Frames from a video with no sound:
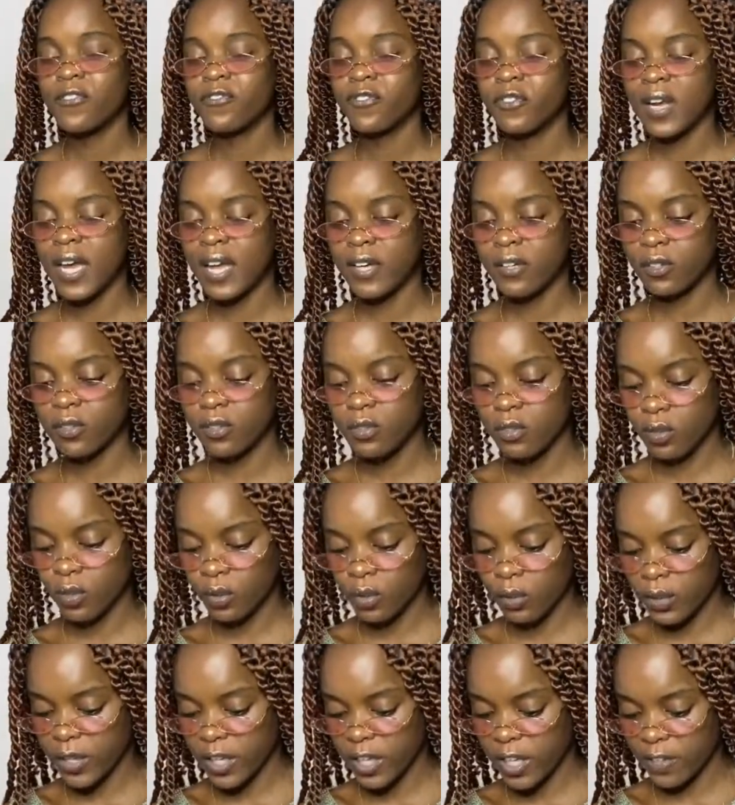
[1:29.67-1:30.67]
I don't know
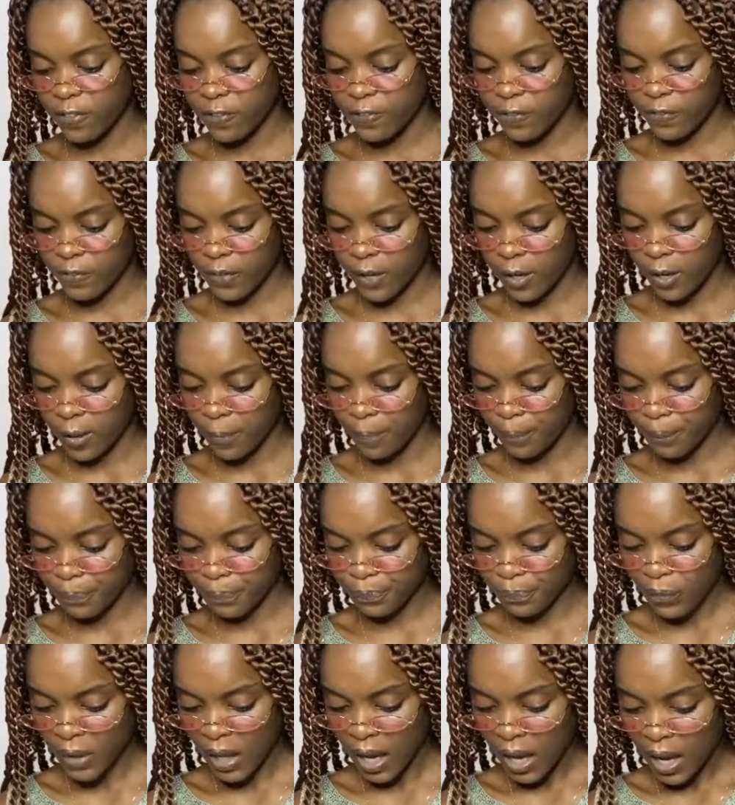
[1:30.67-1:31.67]
if um,
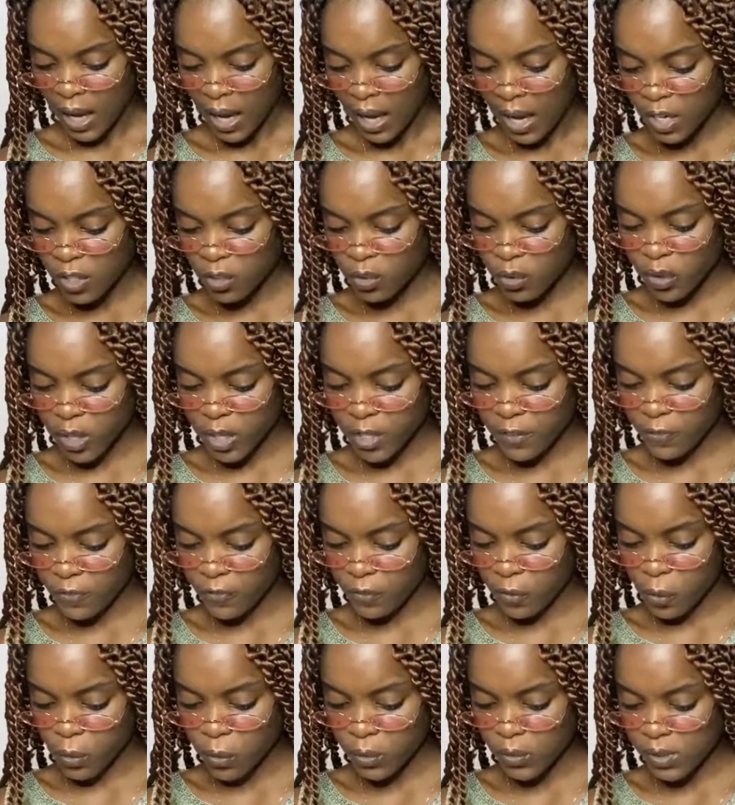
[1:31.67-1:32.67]
Android
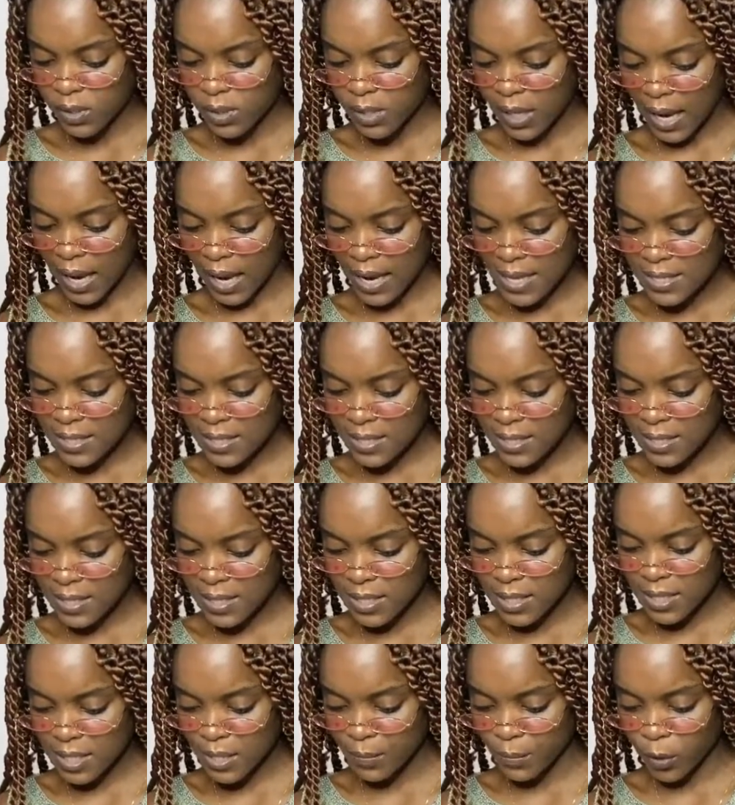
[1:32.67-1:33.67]
phone has this,
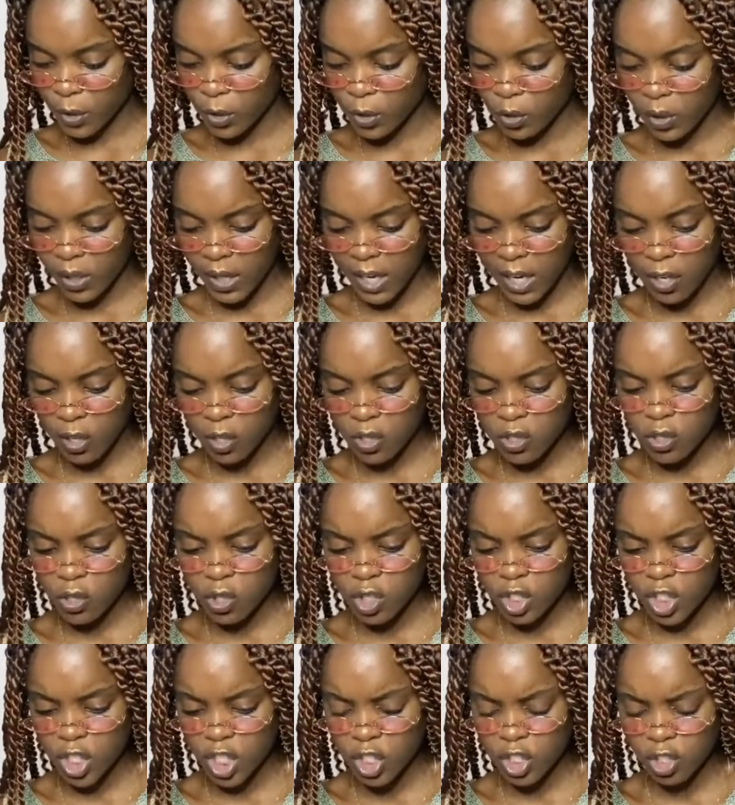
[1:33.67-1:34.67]
but you can also
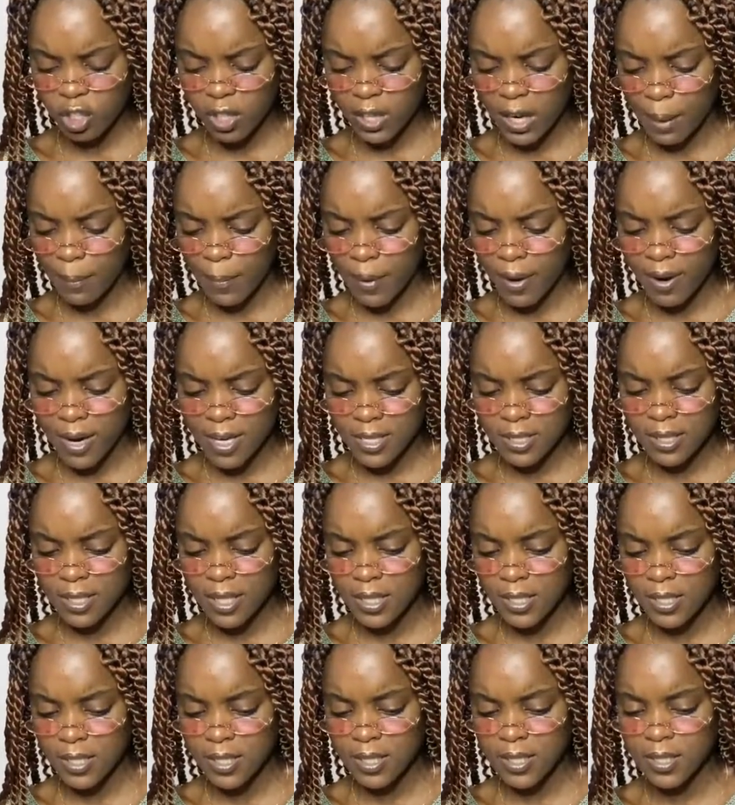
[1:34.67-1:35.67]
change your camera
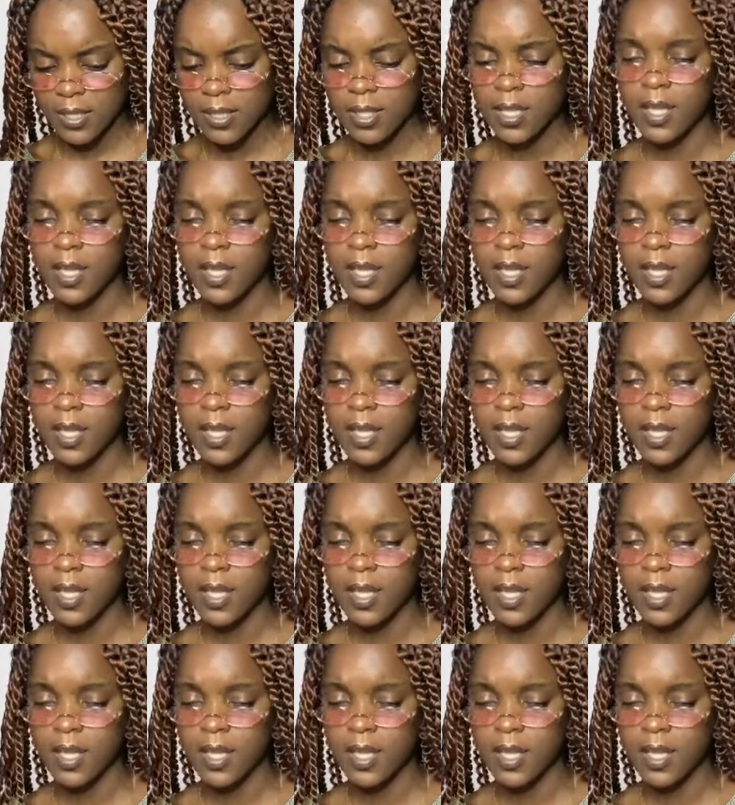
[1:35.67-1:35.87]
settings.